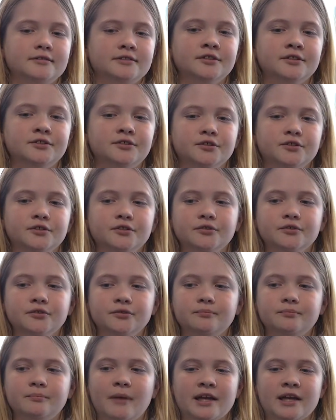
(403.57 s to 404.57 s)

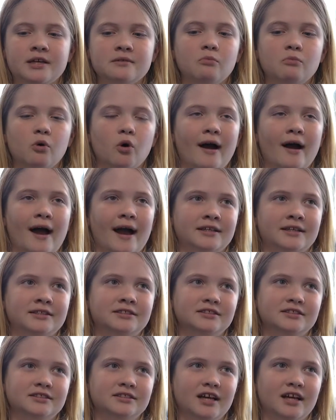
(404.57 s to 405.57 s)
to make more
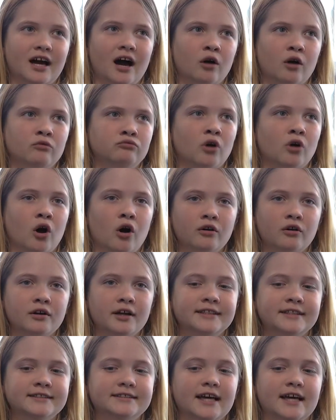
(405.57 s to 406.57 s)
action are
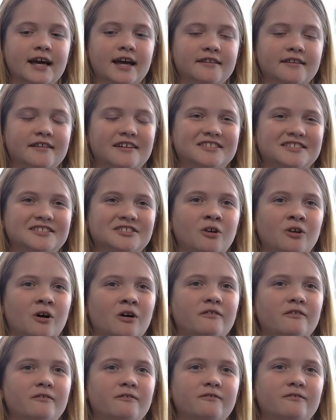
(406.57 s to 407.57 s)
wrong, and saying that it's
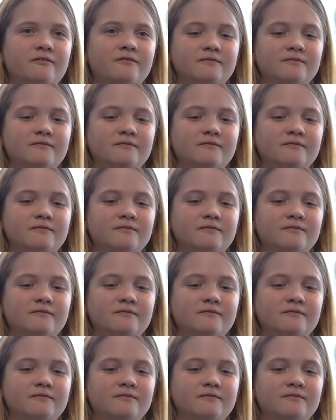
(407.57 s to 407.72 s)
not,